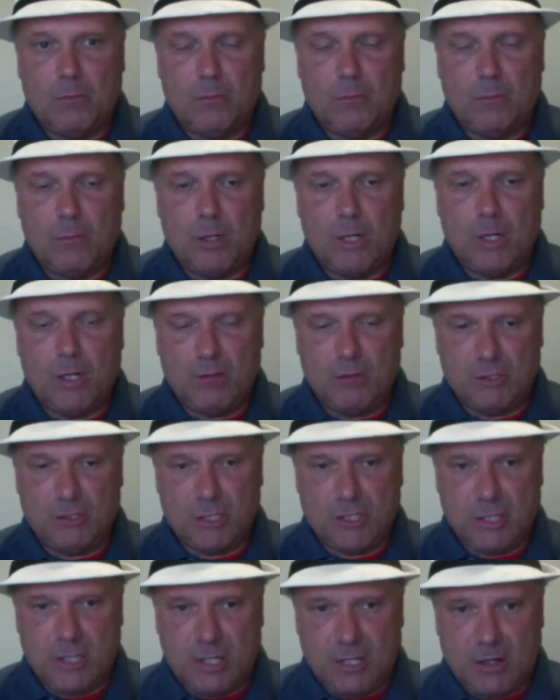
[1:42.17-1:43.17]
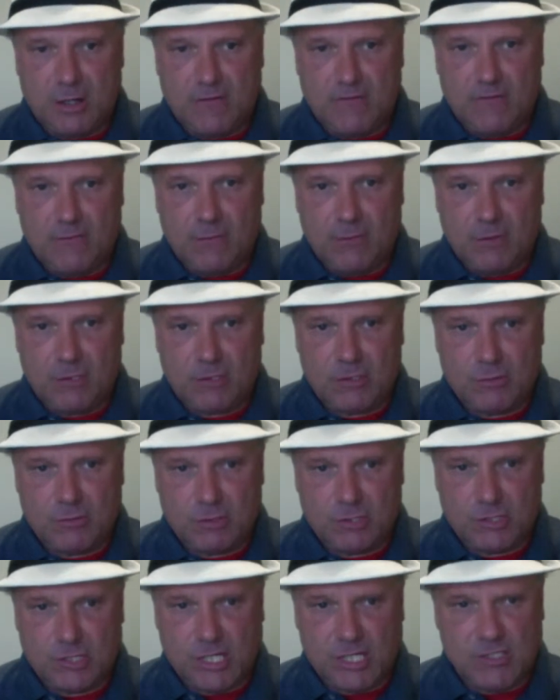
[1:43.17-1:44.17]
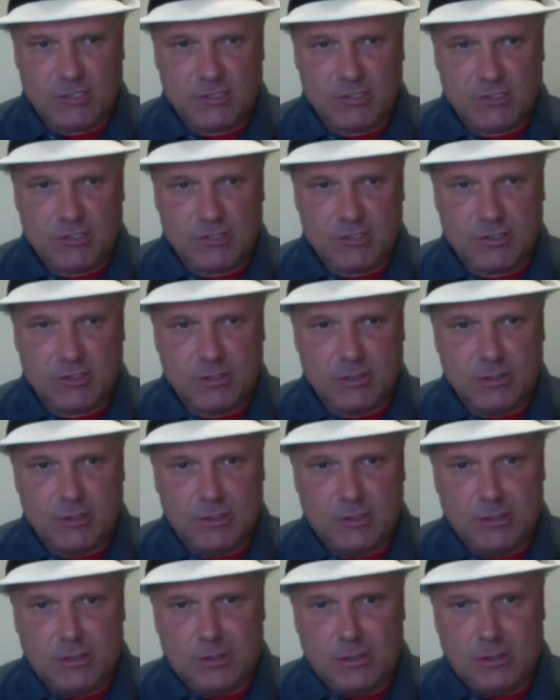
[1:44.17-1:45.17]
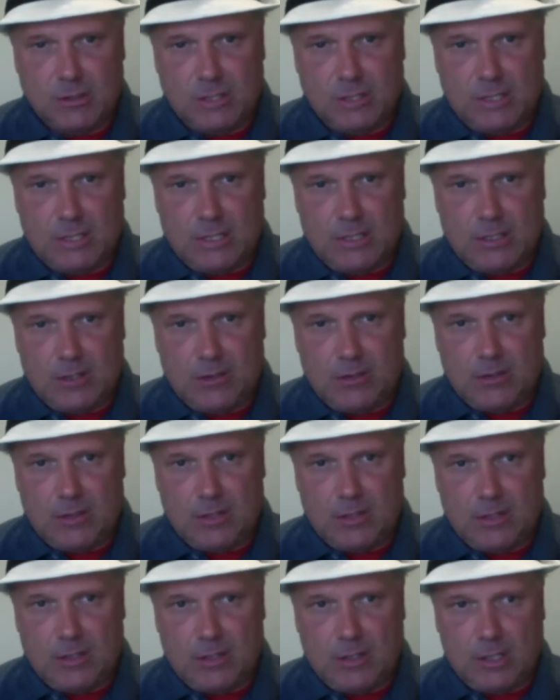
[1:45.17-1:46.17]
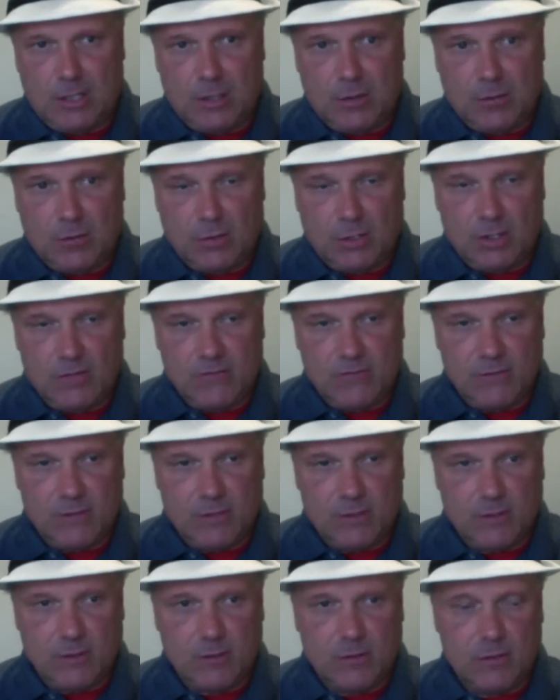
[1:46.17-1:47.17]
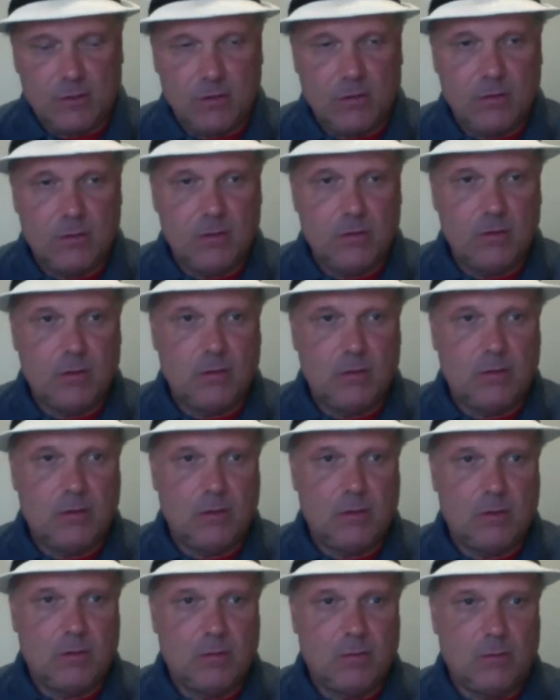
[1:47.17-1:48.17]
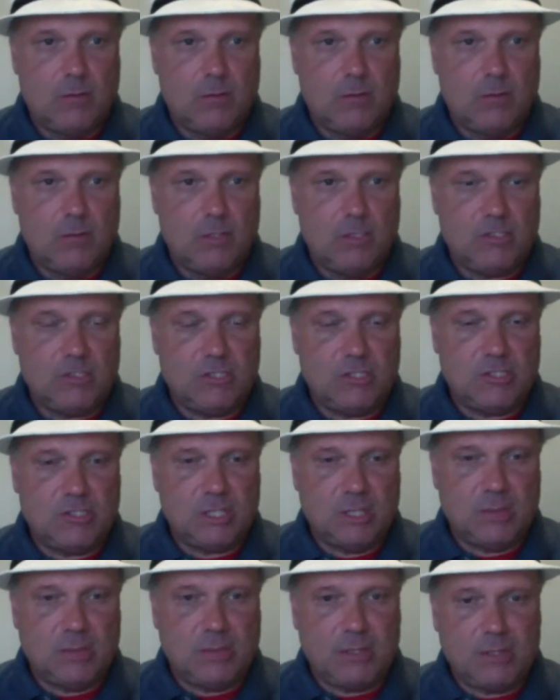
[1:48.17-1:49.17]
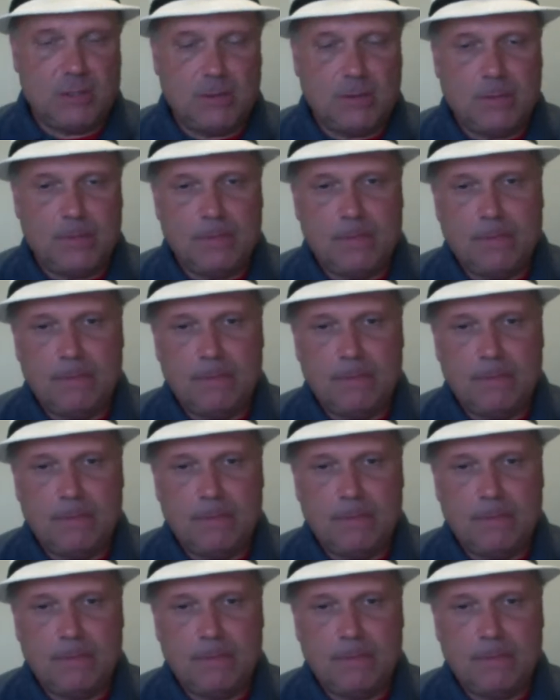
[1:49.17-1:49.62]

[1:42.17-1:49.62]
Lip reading: when he was in the Air Force, was stationed in Greenville, Mississippi,